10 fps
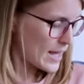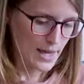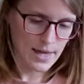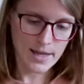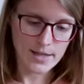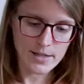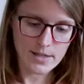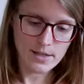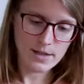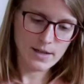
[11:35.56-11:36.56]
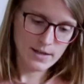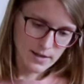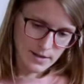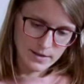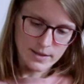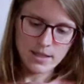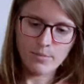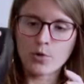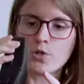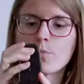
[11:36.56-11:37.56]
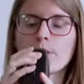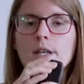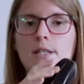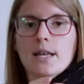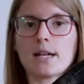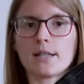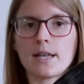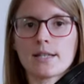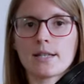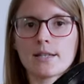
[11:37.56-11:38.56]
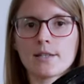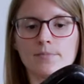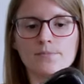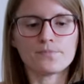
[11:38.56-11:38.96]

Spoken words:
And then I'm also bringing sunglasses.